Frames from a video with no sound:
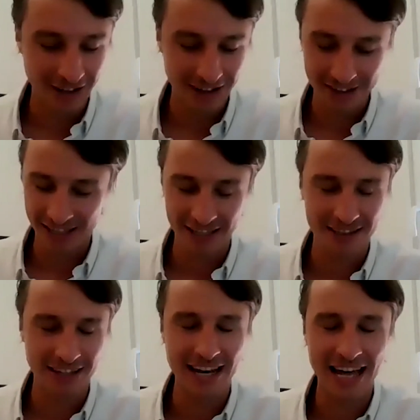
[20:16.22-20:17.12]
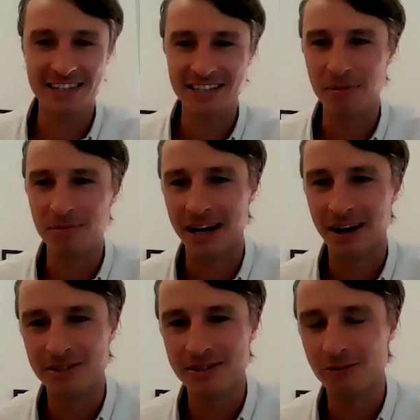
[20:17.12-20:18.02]
look, the landscape
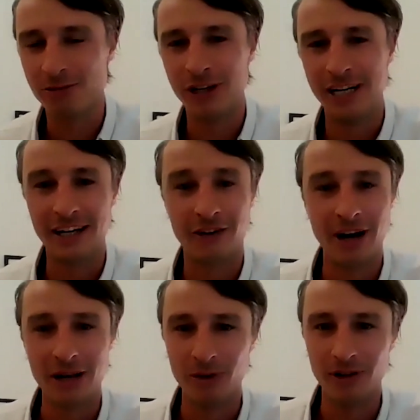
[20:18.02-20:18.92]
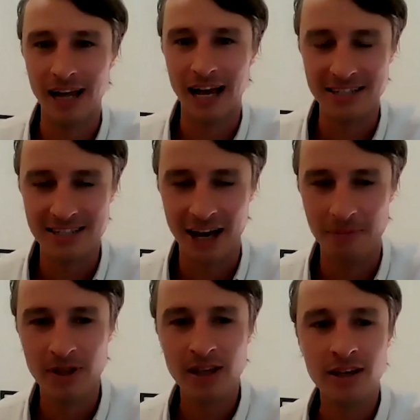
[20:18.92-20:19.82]
sounds really incredible. And
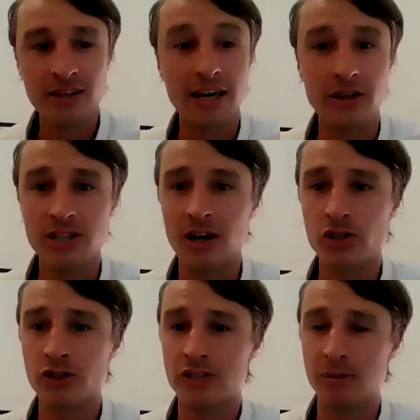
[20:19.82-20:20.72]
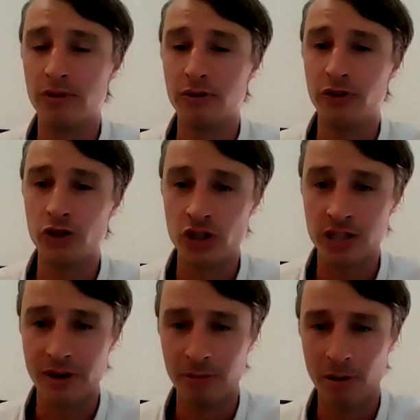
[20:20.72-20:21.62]
yeah, you touched on some of the future
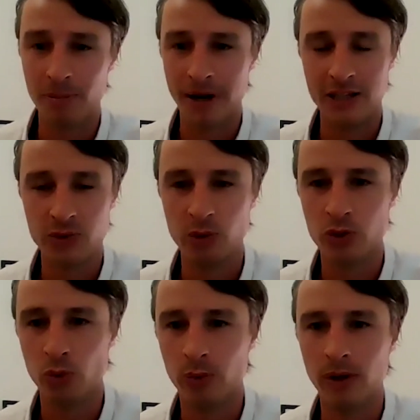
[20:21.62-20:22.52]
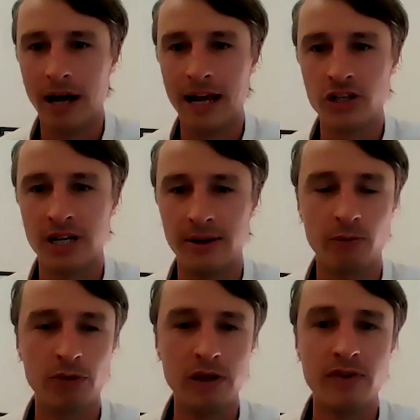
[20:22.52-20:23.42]
development plans, which we'll actually
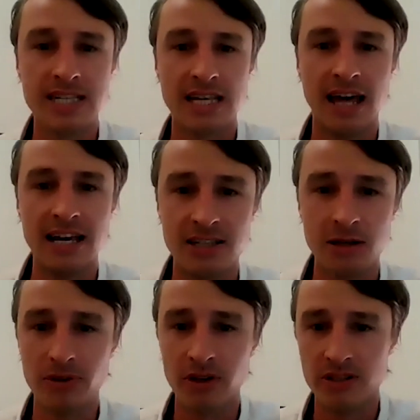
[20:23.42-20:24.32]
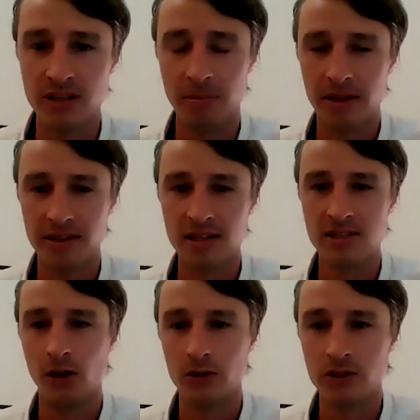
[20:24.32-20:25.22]
revisit later, because I think
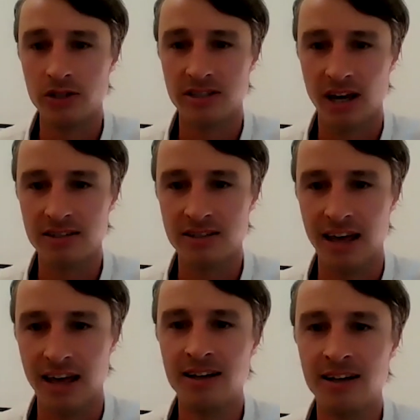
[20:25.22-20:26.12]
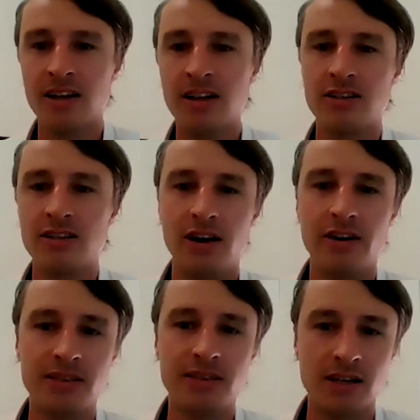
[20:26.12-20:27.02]
there's a lot to discuss there. So
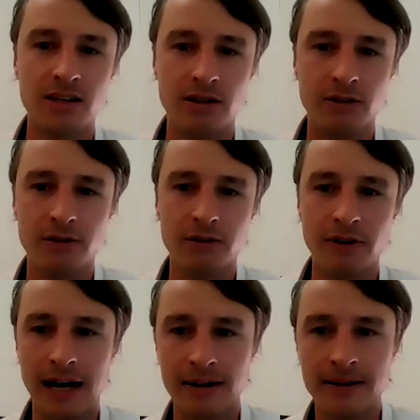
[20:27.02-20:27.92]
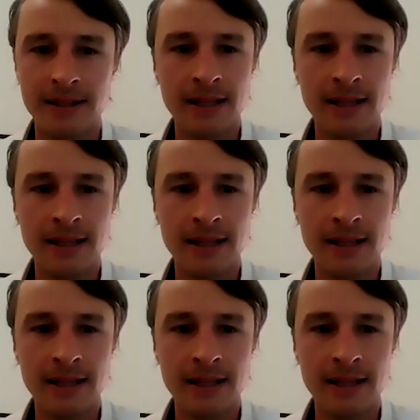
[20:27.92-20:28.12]
thank you, Fahad.